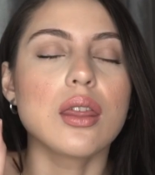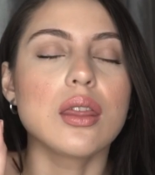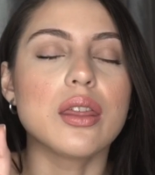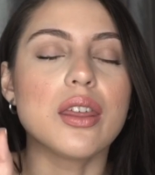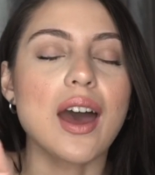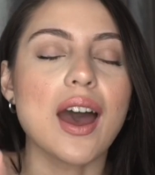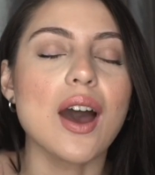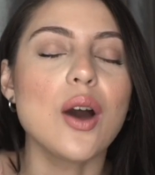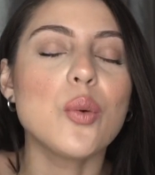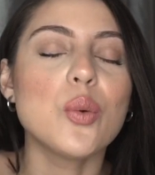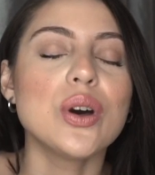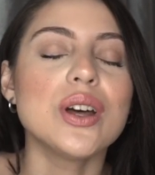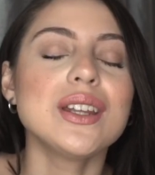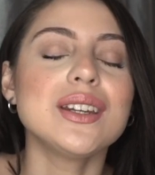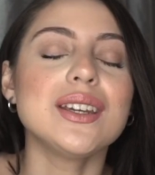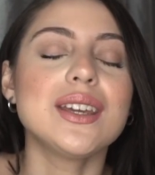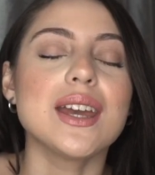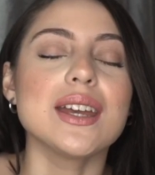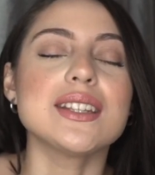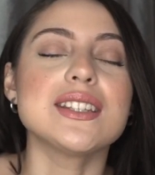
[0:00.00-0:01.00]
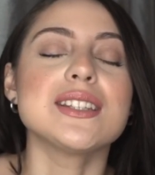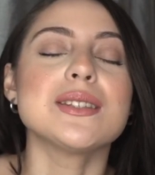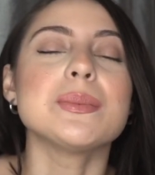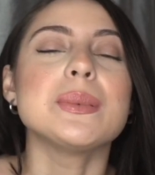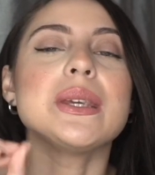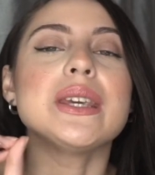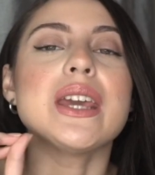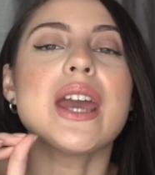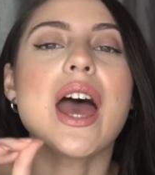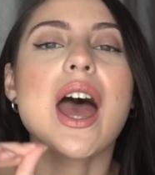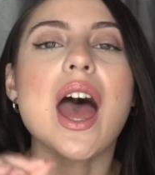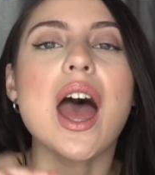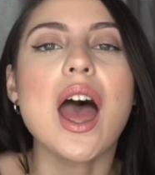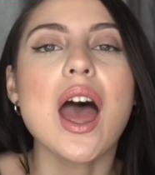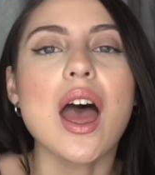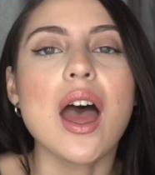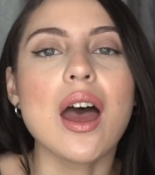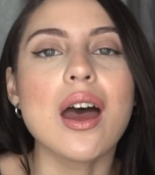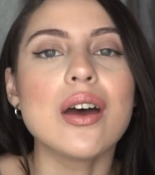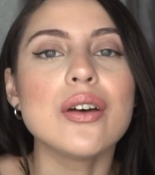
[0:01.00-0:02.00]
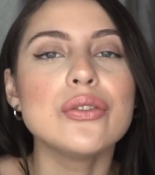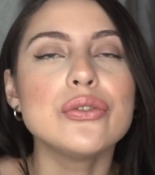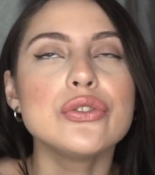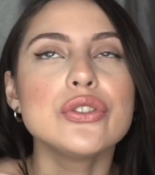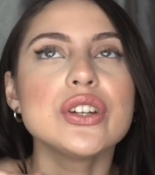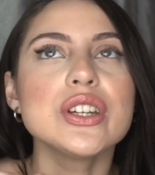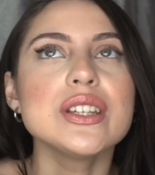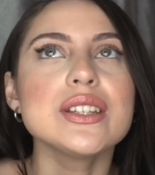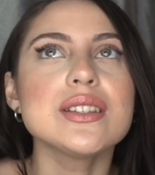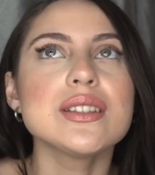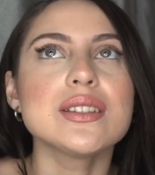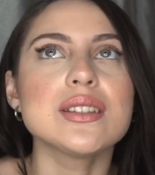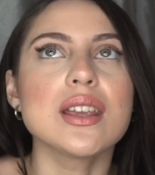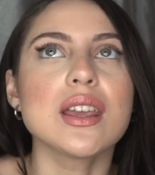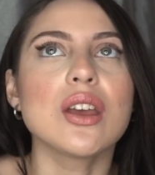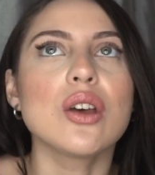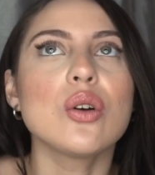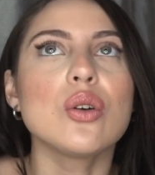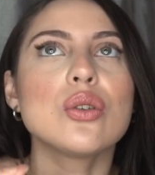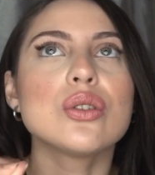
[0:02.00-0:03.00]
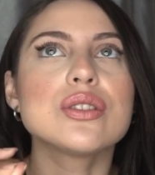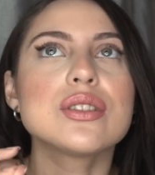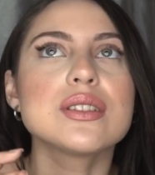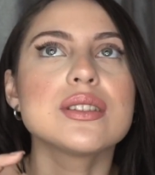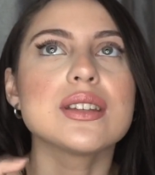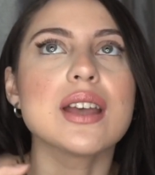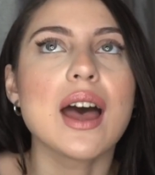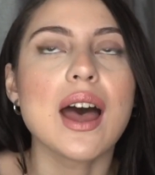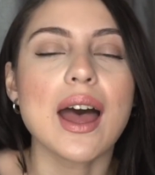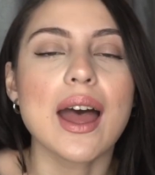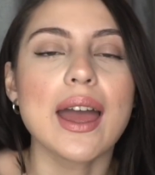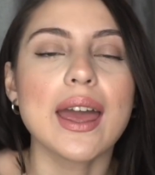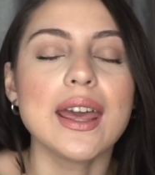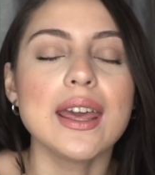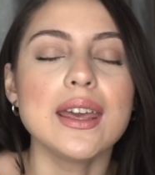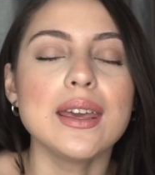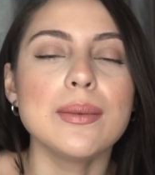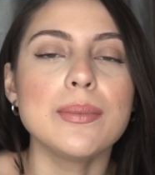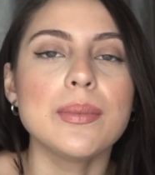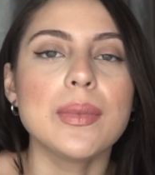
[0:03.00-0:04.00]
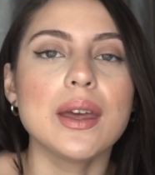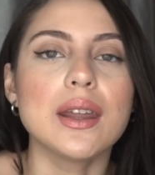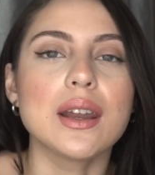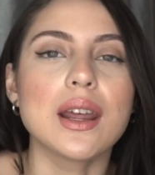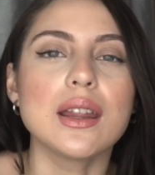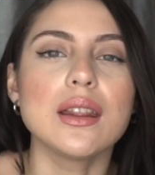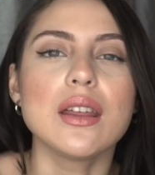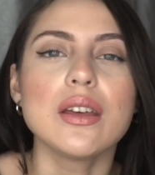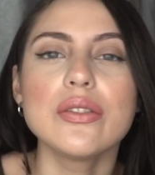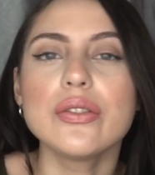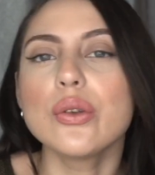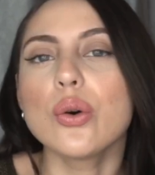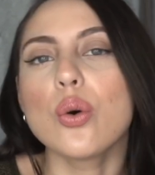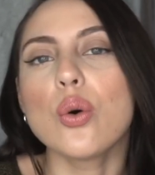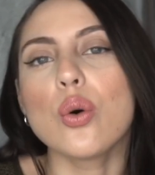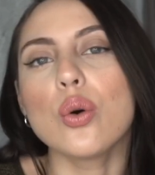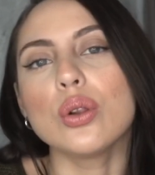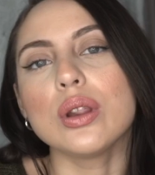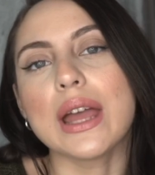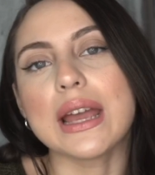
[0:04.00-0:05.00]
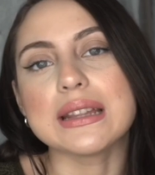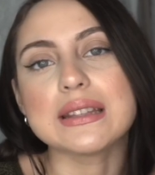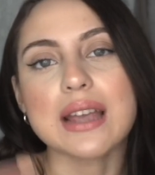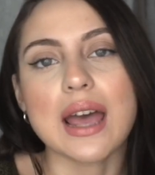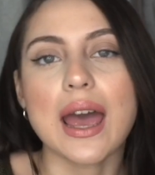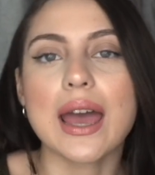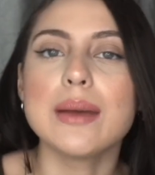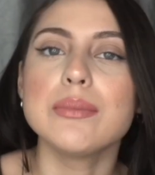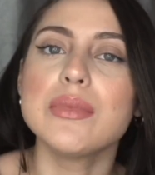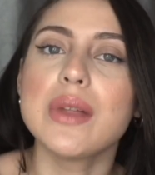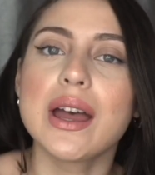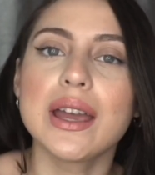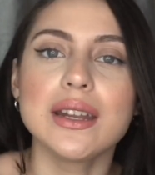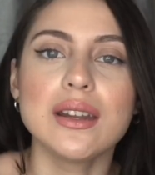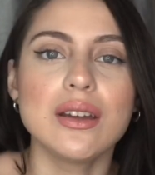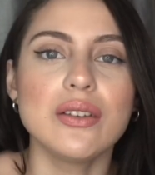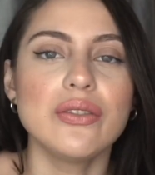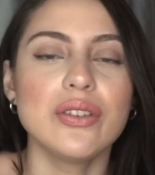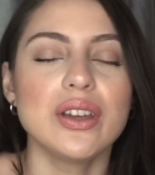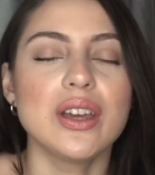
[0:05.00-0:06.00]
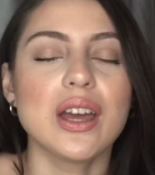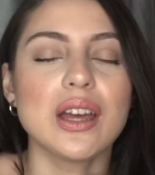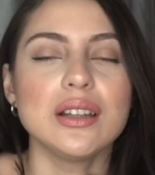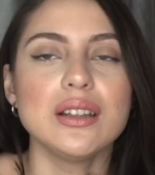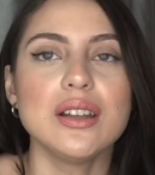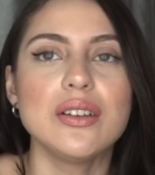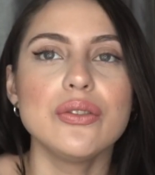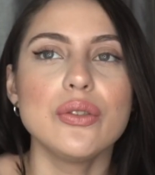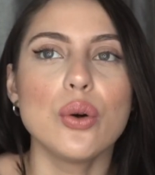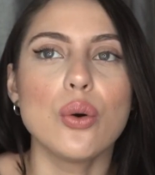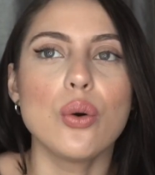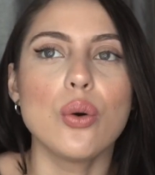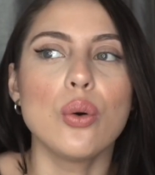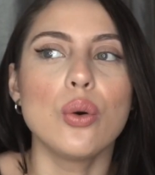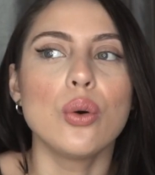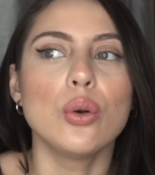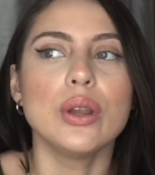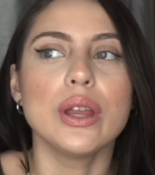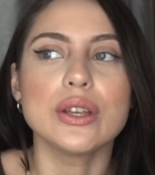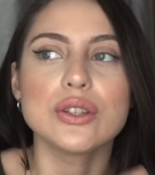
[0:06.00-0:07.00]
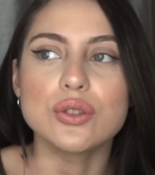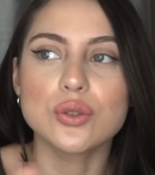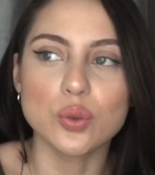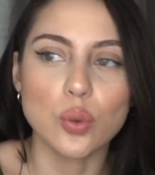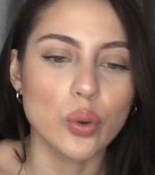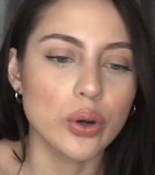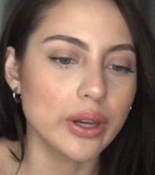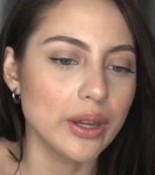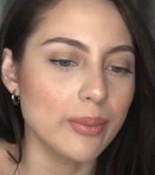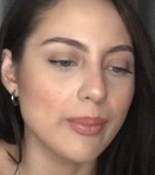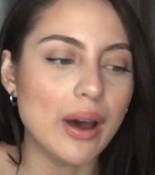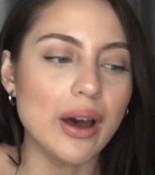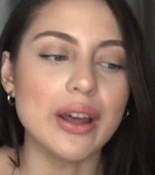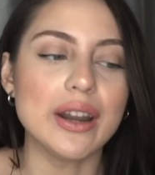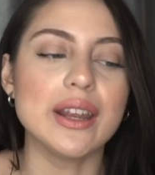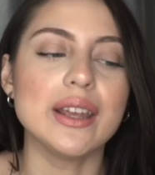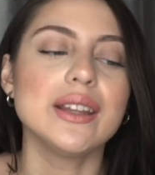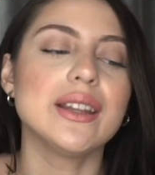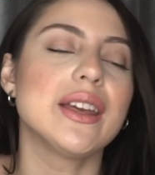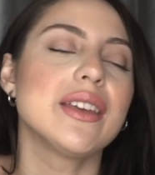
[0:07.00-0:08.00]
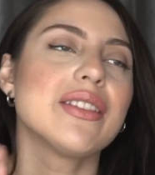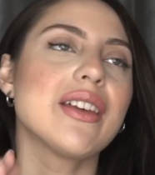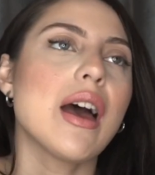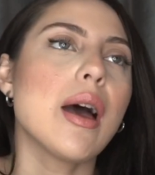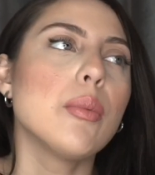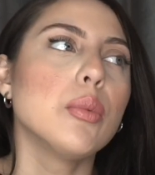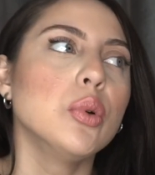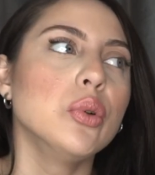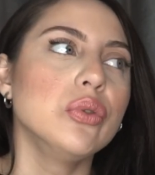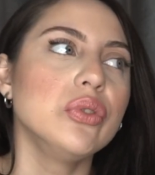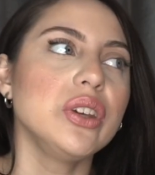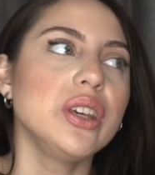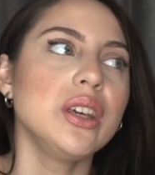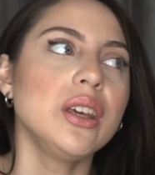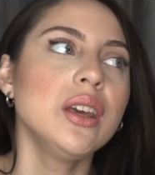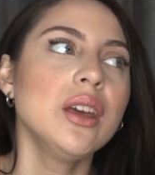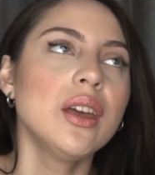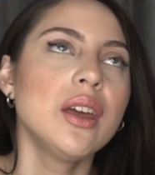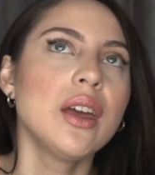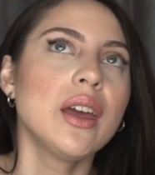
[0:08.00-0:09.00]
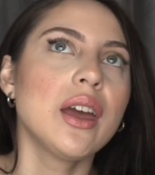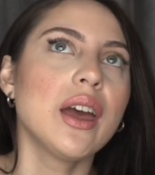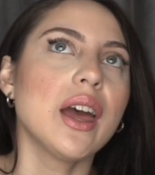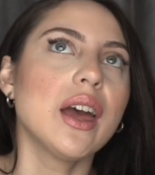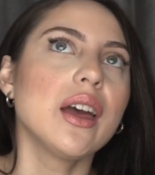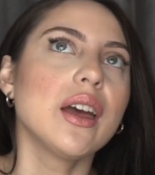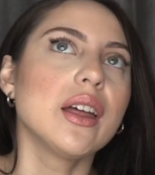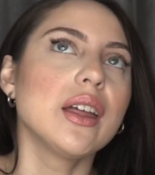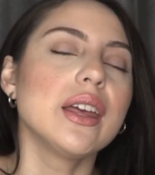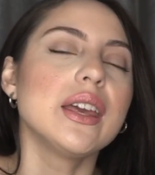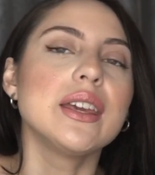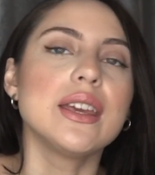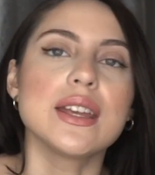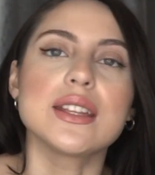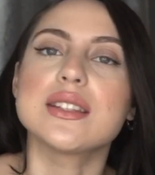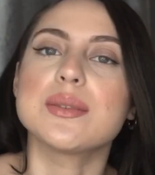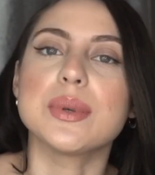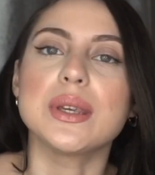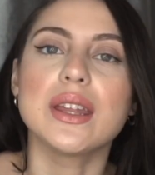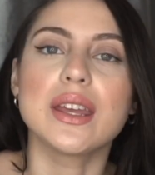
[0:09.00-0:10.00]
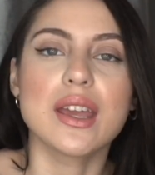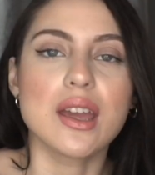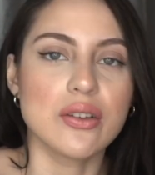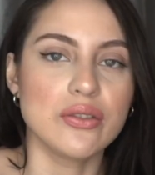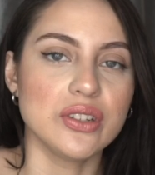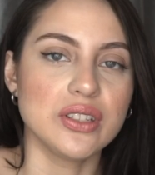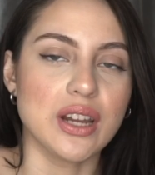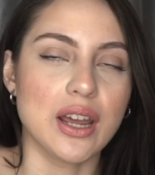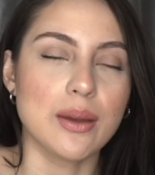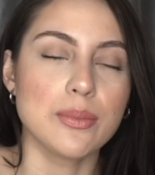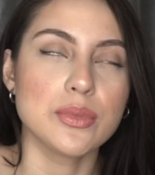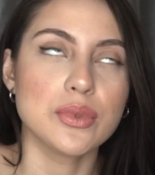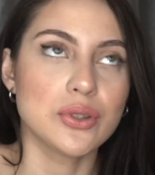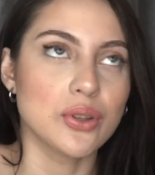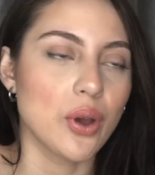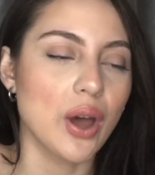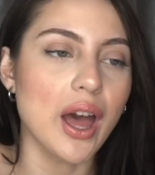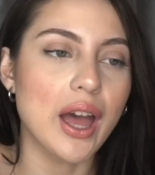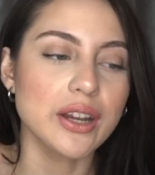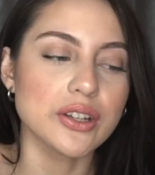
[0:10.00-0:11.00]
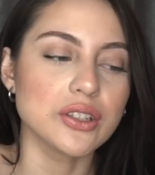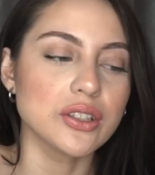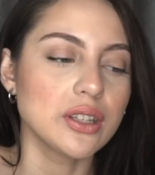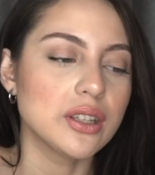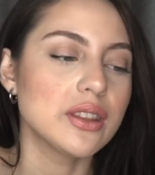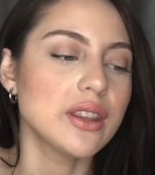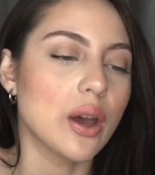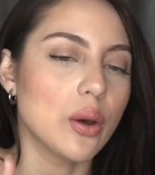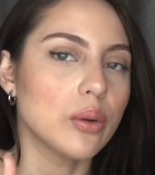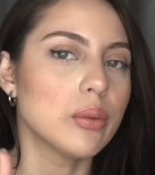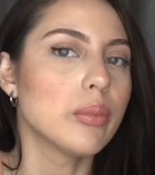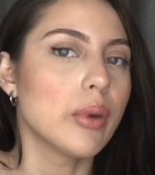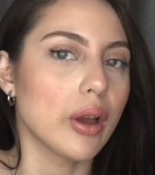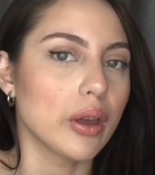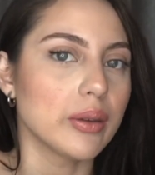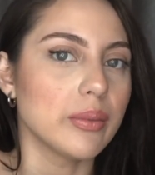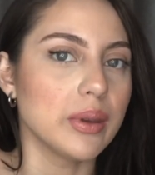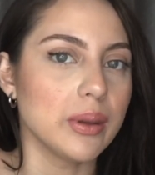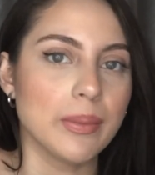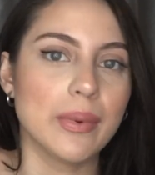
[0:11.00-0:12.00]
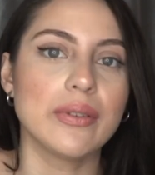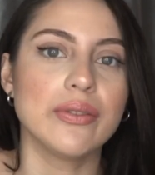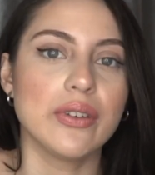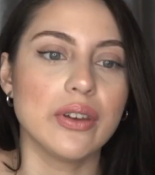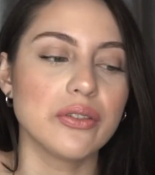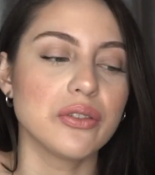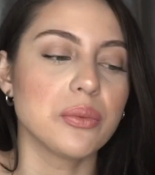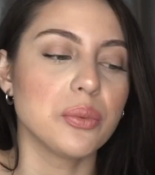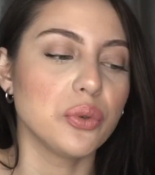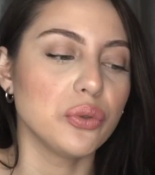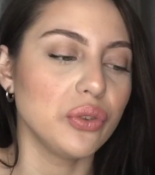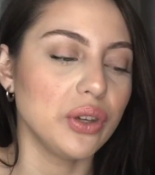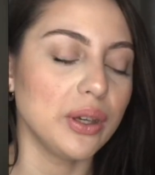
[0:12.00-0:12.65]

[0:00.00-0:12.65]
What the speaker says: That one gets me every single time, and I love the whole like timeline of it. I love the whole like story about it. Like, that movie, it gets me like every time. So actually that would probably be my favorite movie.